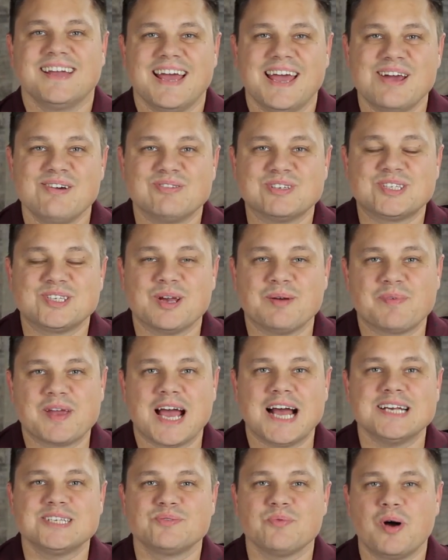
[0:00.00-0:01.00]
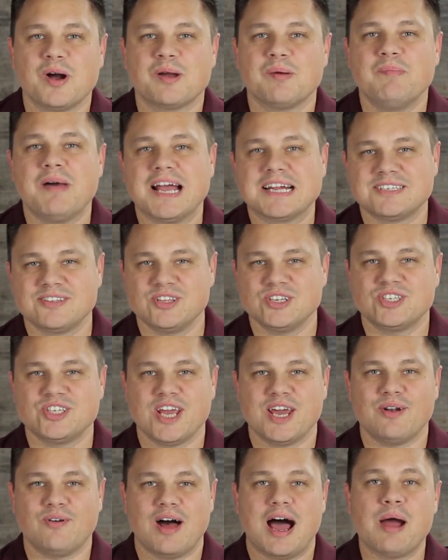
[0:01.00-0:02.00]
Hey, what's up guys? Welcome back to the
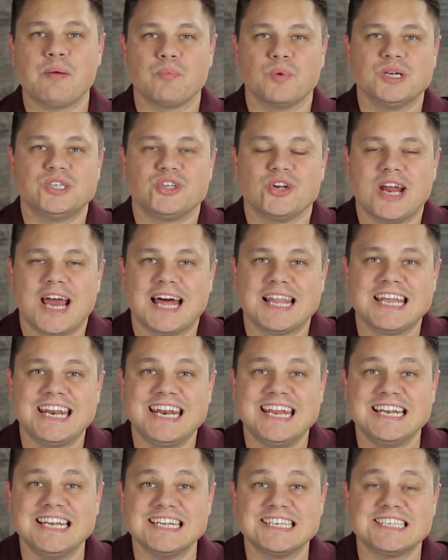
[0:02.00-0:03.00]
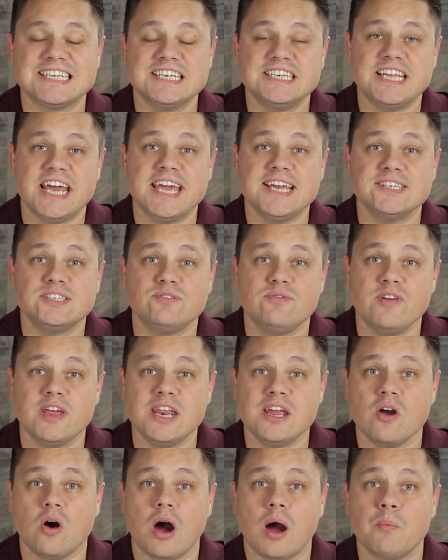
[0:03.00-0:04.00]
channel. I'm Richard Allan and in today's
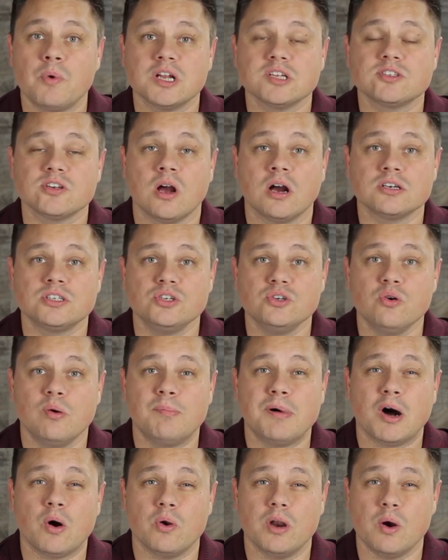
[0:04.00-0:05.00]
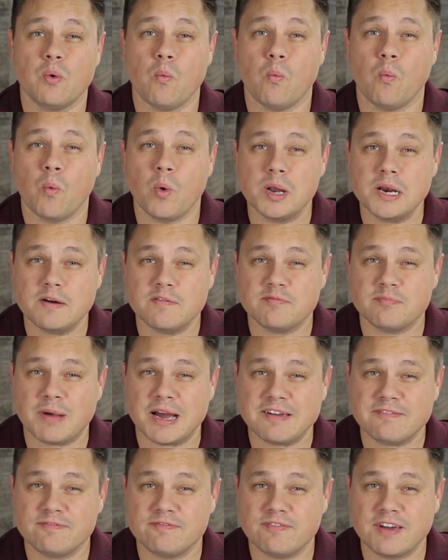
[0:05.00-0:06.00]
video, I wanna to talk to you about one of
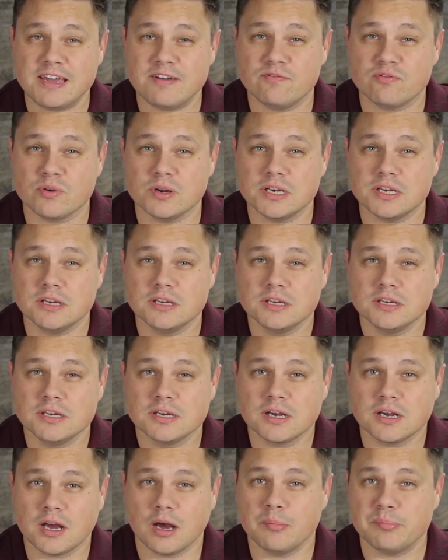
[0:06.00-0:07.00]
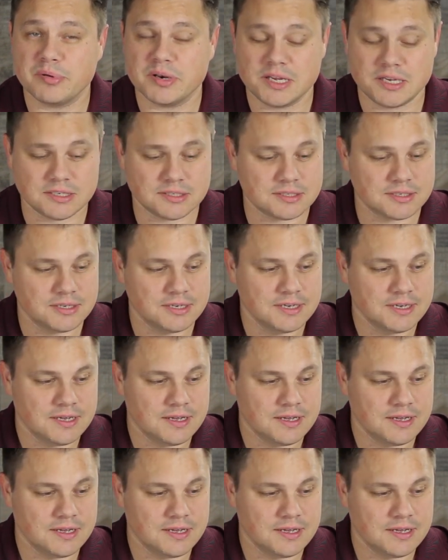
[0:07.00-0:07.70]
my favorite companies.